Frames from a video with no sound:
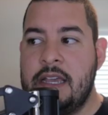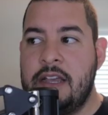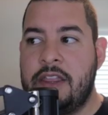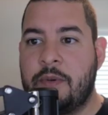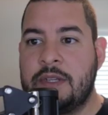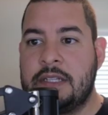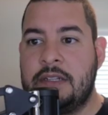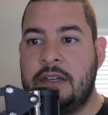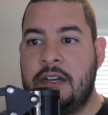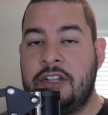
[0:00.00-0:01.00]
there was
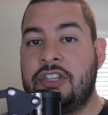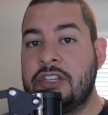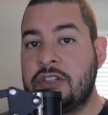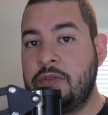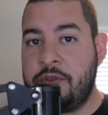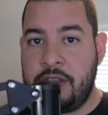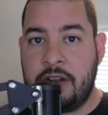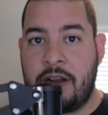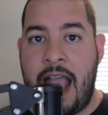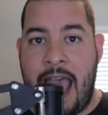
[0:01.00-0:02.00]
an additional
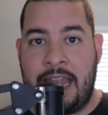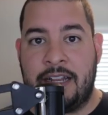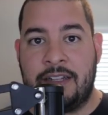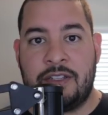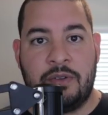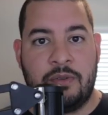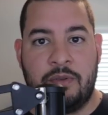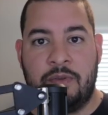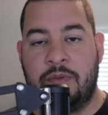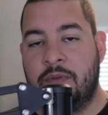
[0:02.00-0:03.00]
theater added
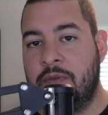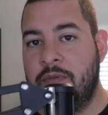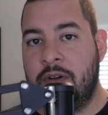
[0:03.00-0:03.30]
to